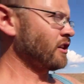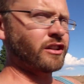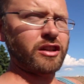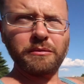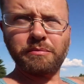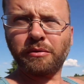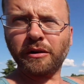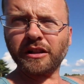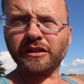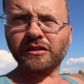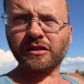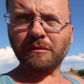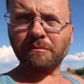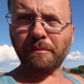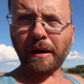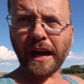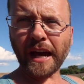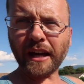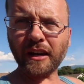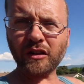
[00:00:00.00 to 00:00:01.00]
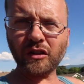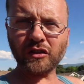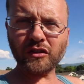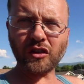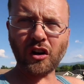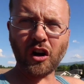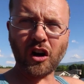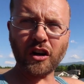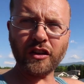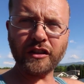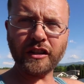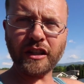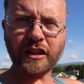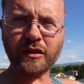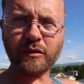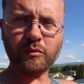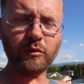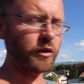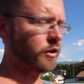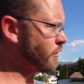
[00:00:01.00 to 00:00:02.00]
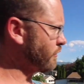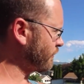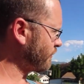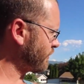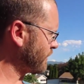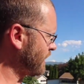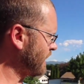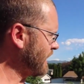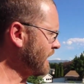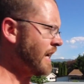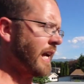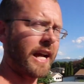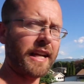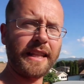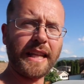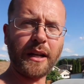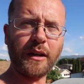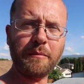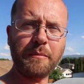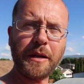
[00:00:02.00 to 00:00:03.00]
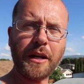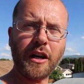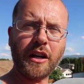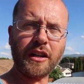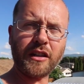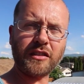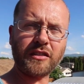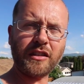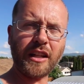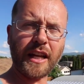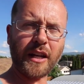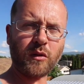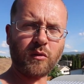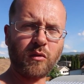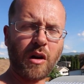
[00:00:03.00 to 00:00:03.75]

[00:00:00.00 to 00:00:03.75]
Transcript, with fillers: to put some panels on this roof and they would be on a slight